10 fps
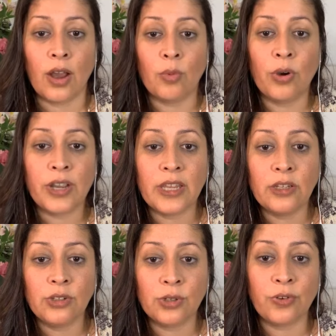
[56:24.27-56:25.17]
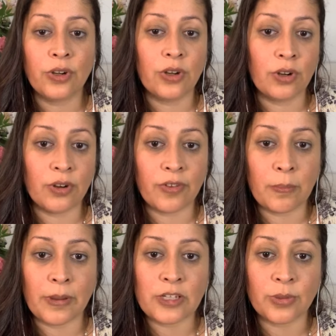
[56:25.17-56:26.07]
Uh, what can you do for a
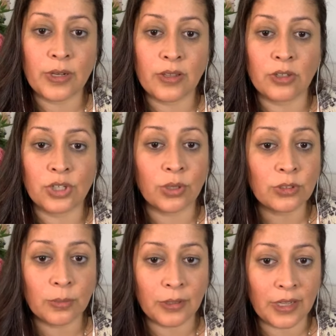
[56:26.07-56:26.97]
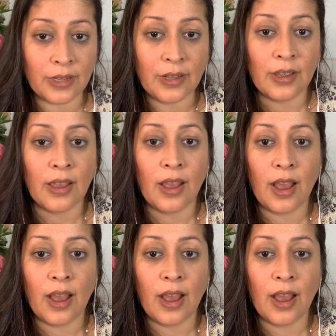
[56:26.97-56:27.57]
nerve impingement in the shoulder blade?